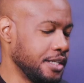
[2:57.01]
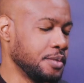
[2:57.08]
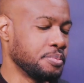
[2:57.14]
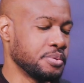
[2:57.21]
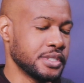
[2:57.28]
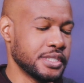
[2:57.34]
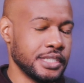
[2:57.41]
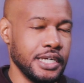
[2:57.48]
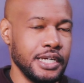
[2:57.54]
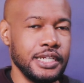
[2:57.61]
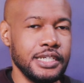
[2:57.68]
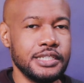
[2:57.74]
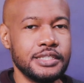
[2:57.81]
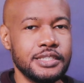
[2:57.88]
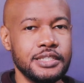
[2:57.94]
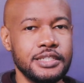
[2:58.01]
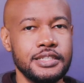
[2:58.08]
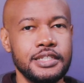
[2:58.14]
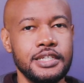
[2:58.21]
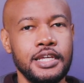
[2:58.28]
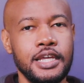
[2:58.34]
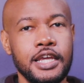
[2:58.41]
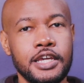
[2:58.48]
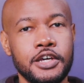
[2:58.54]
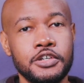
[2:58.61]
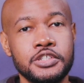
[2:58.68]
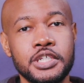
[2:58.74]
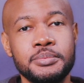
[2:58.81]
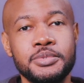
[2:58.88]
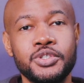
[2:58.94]
PreSonus
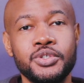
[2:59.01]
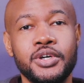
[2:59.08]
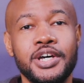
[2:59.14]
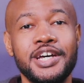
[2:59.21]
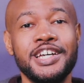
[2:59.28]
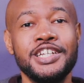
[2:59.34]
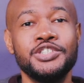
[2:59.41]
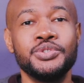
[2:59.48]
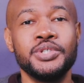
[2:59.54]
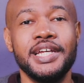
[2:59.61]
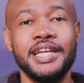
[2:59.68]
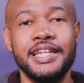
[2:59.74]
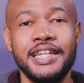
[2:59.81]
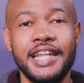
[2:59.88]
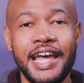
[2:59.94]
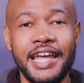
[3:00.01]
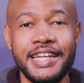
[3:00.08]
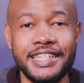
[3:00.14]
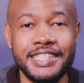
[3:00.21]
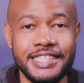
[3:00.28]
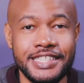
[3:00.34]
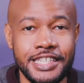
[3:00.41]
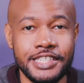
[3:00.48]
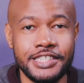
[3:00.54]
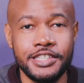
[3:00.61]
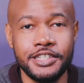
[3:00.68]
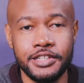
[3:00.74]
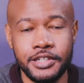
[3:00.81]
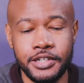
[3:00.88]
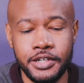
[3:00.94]
goes up to 196
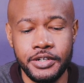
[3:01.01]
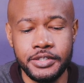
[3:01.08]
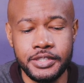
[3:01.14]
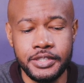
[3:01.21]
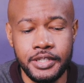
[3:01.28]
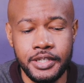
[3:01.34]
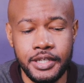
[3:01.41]
kilohertz.